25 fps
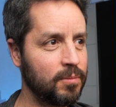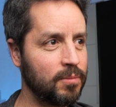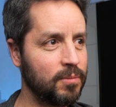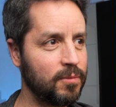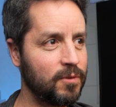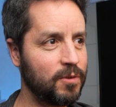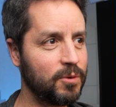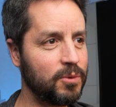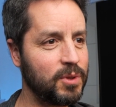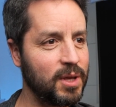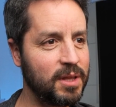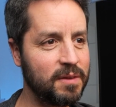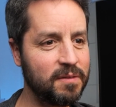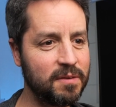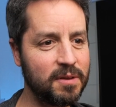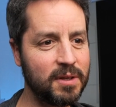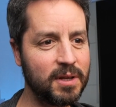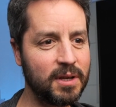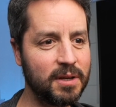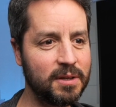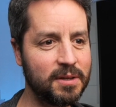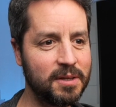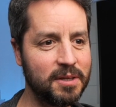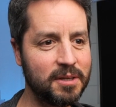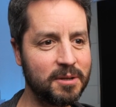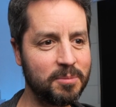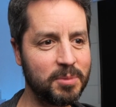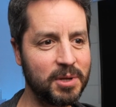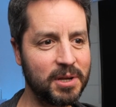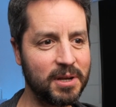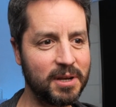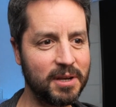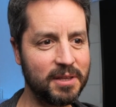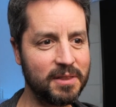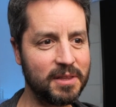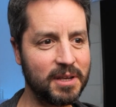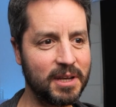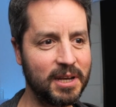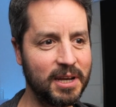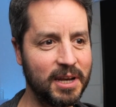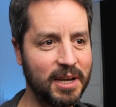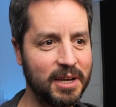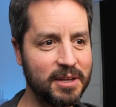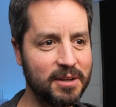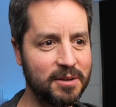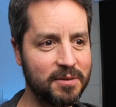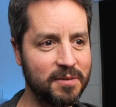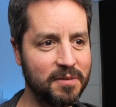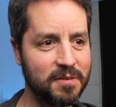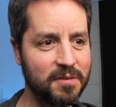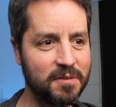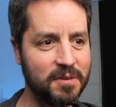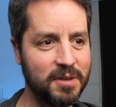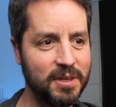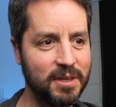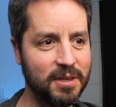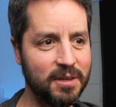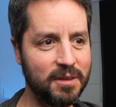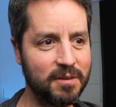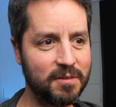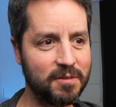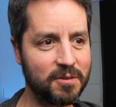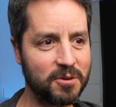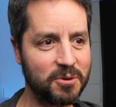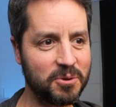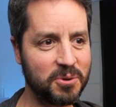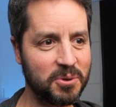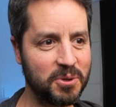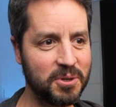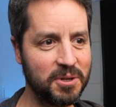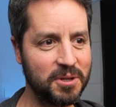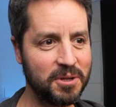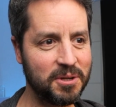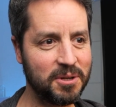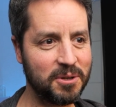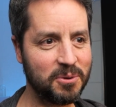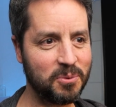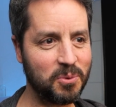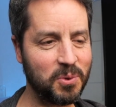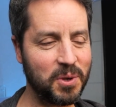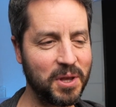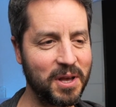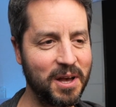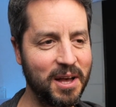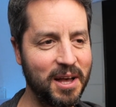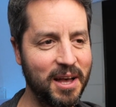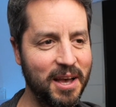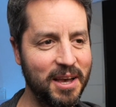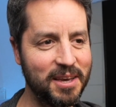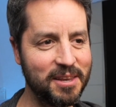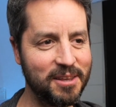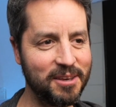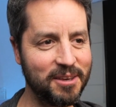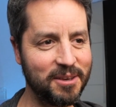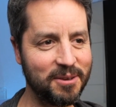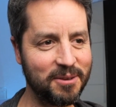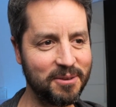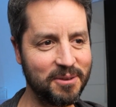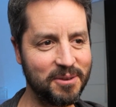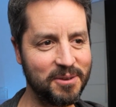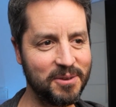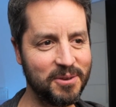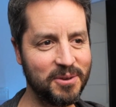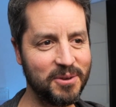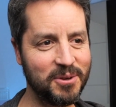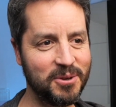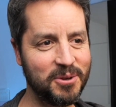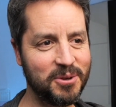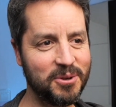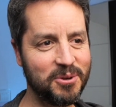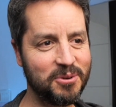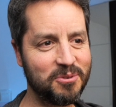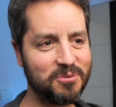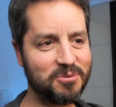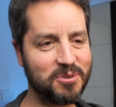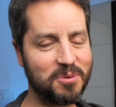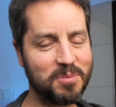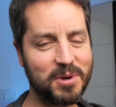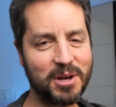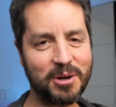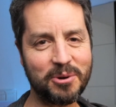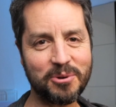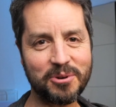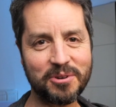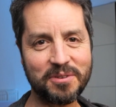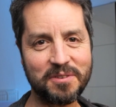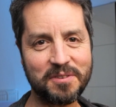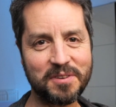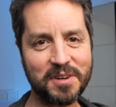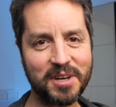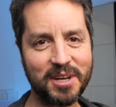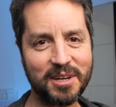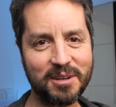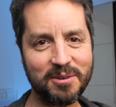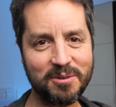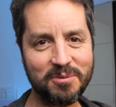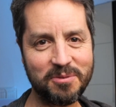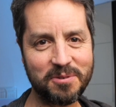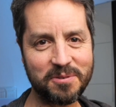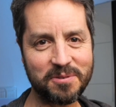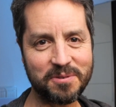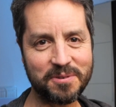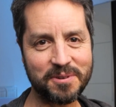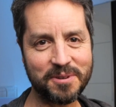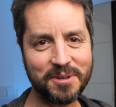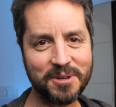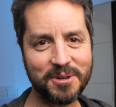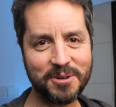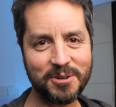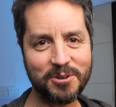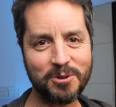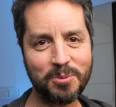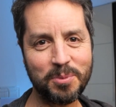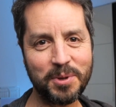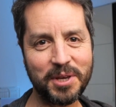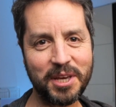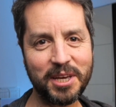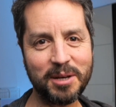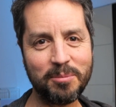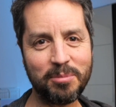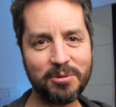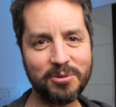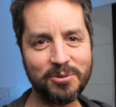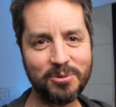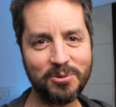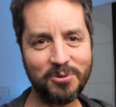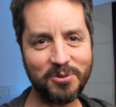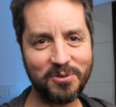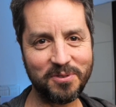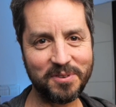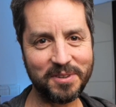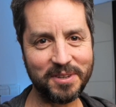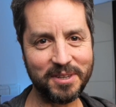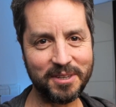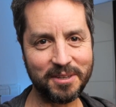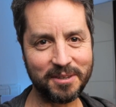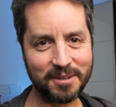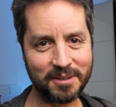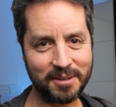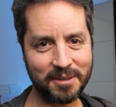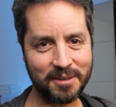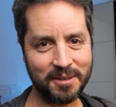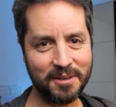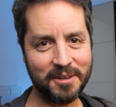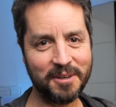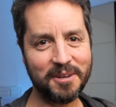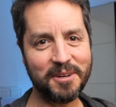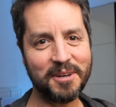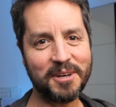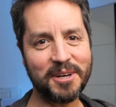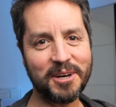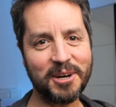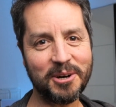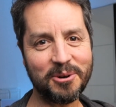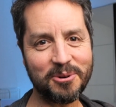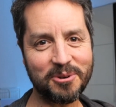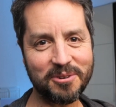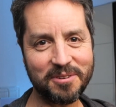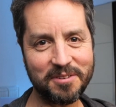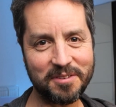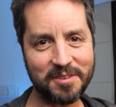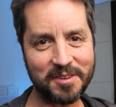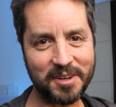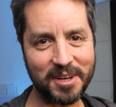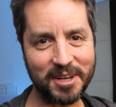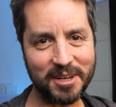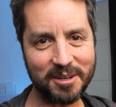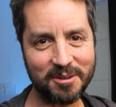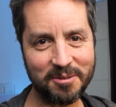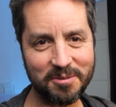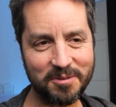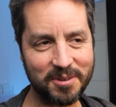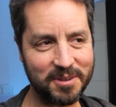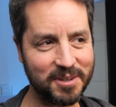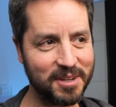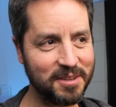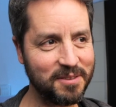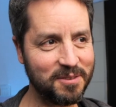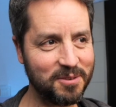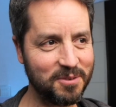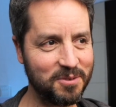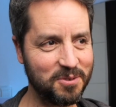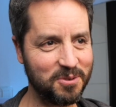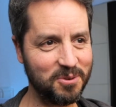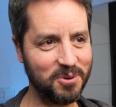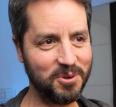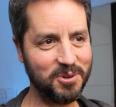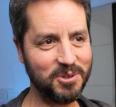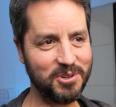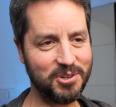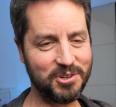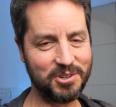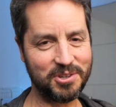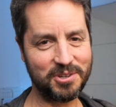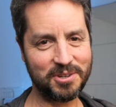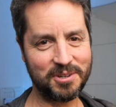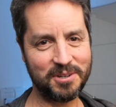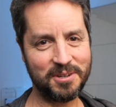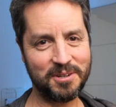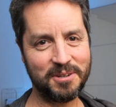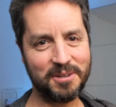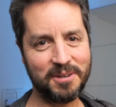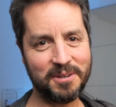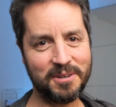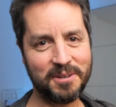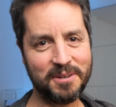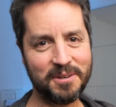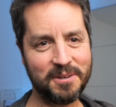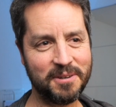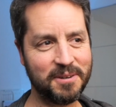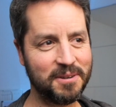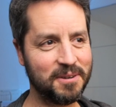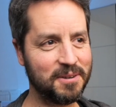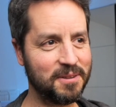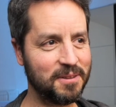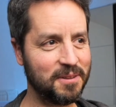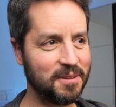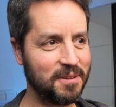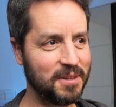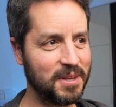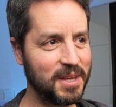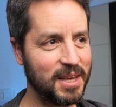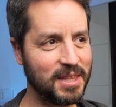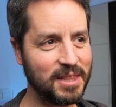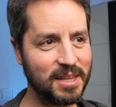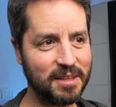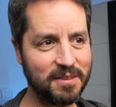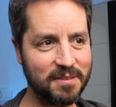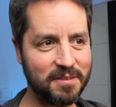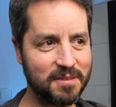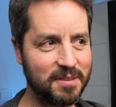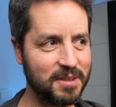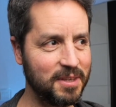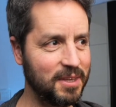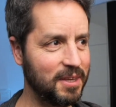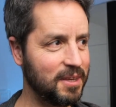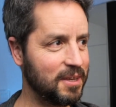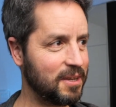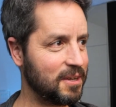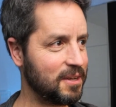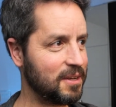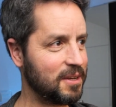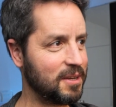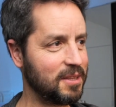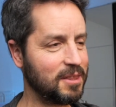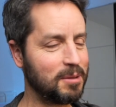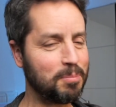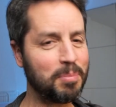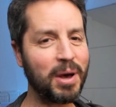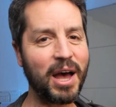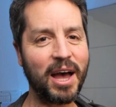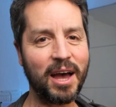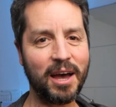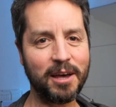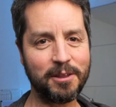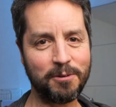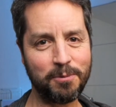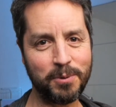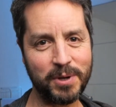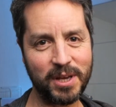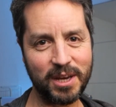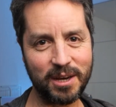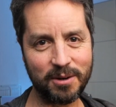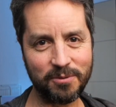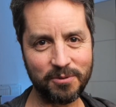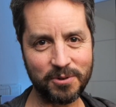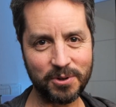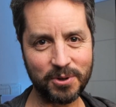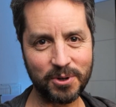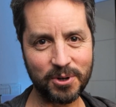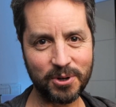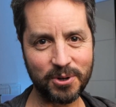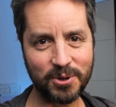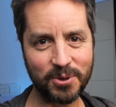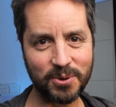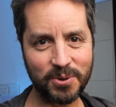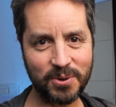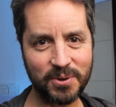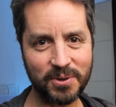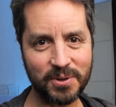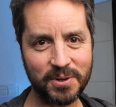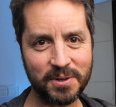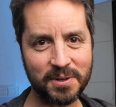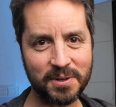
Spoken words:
So that's the idea behind the hide and seek. So we're hiding from ourselves to be able to seek ourselves. And that's the search. And that's the path we have to go.